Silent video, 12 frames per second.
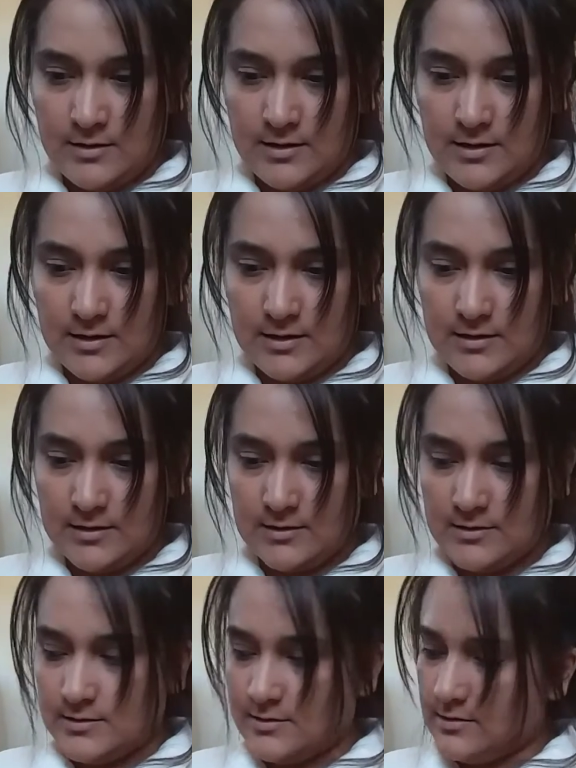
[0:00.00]

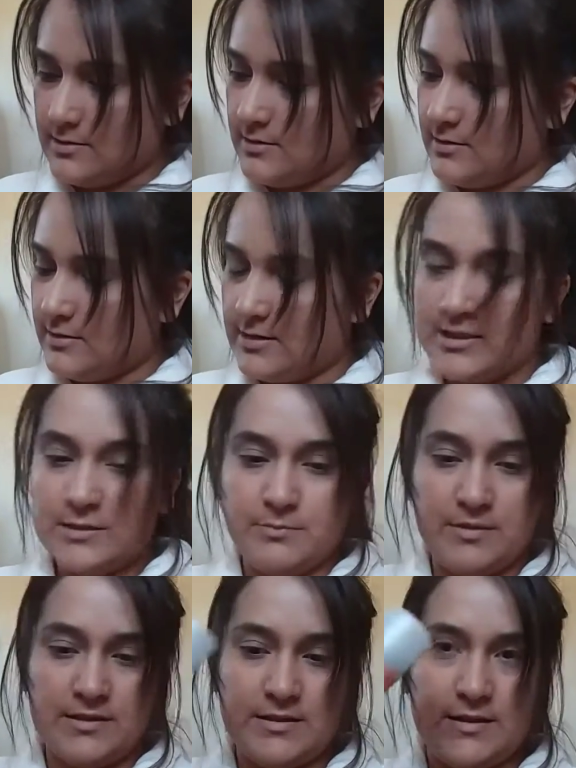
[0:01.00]
is this
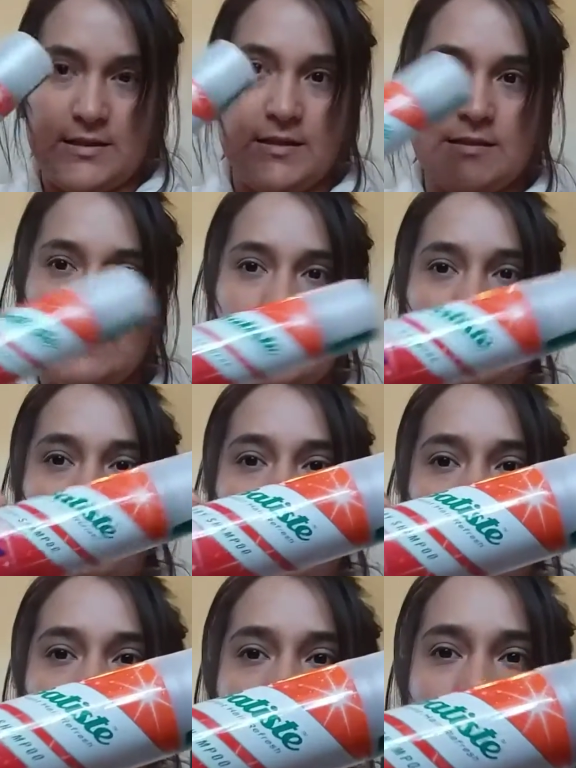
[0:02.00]
Batiste
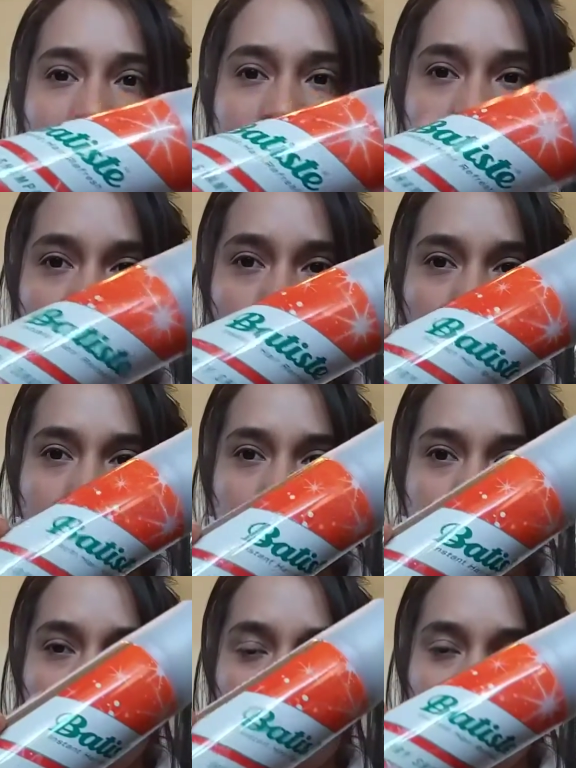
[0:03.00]
full-size dry
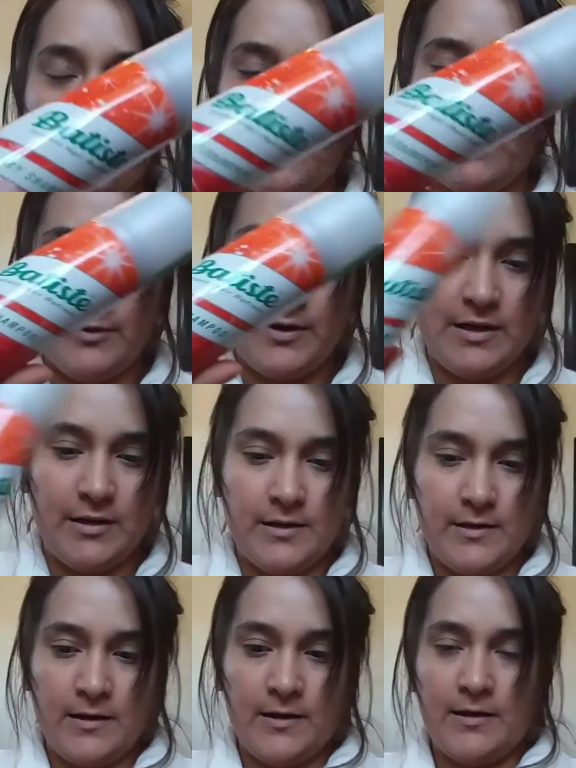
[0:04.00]
shampoo.
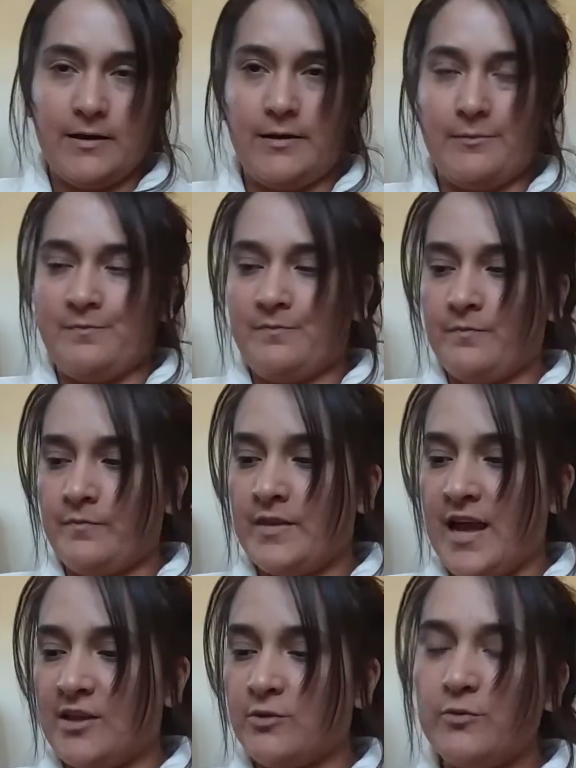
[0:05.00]

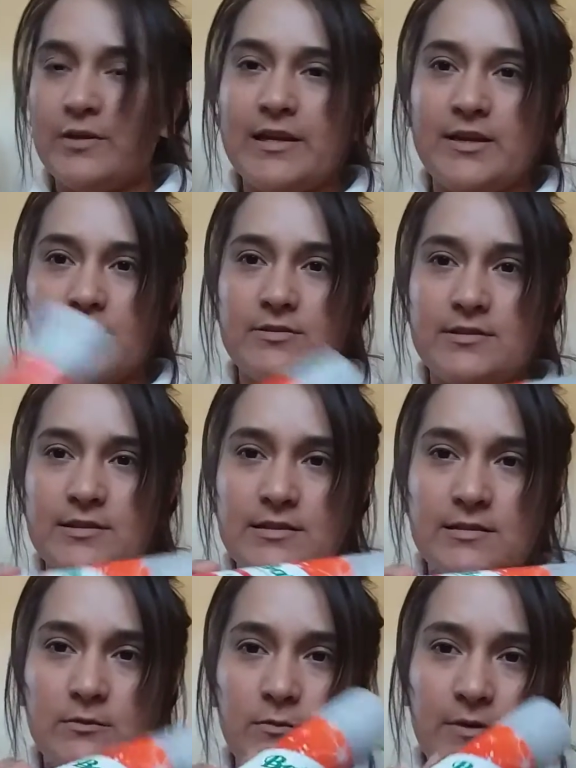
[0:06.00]
I don't really use
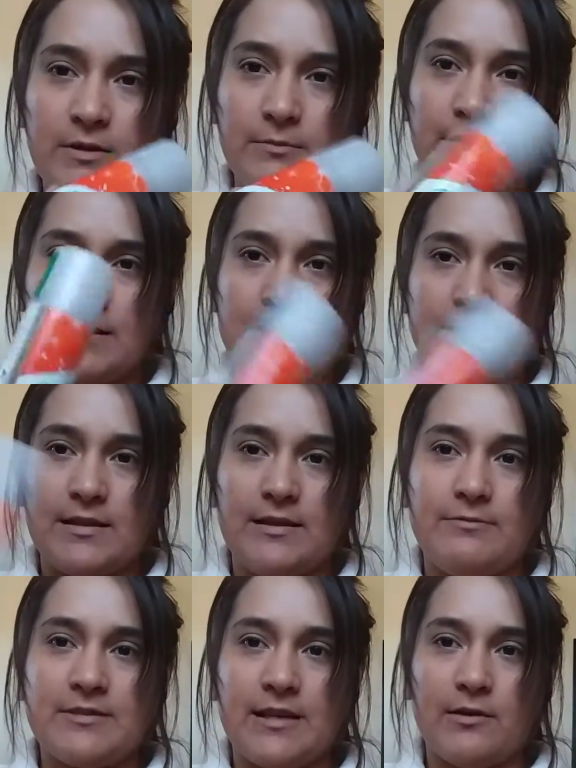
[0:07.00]
this one because it
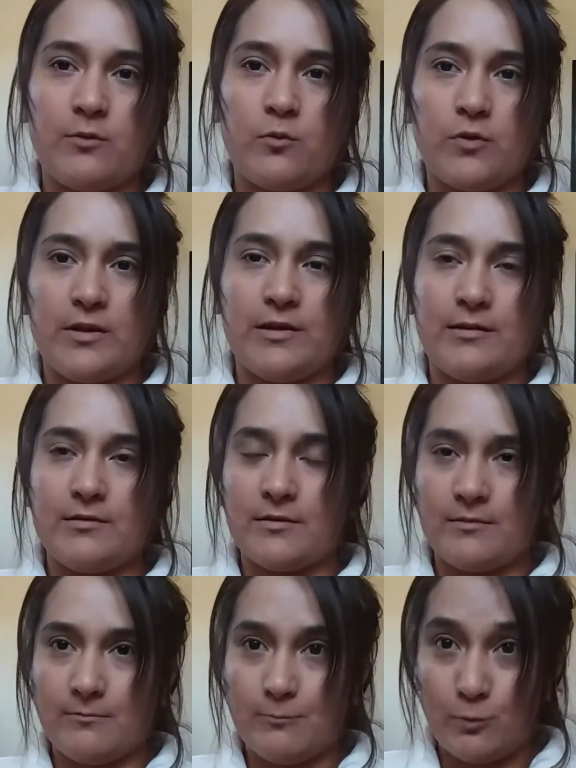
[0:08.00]
leaves like a really
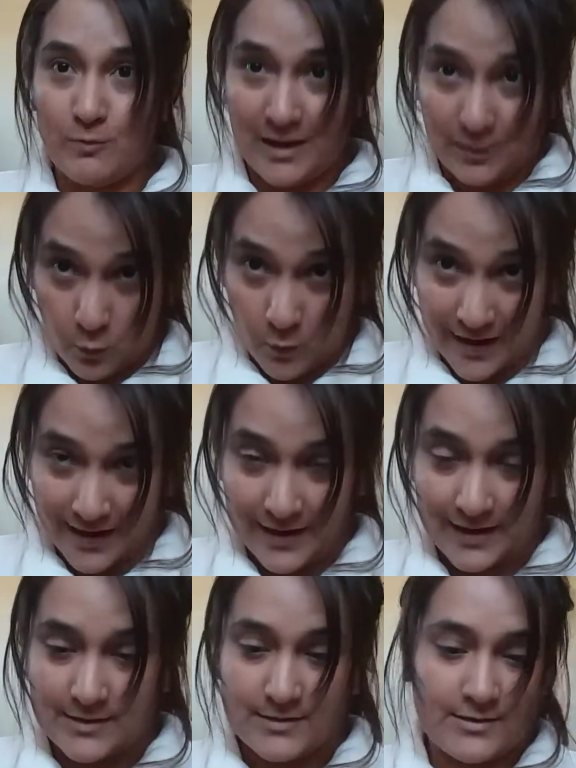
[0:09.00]
like a white
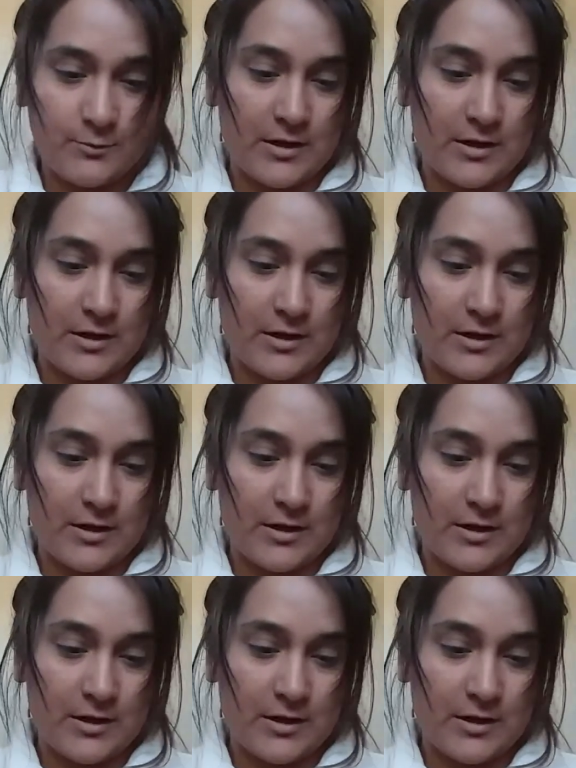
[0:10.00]
cast.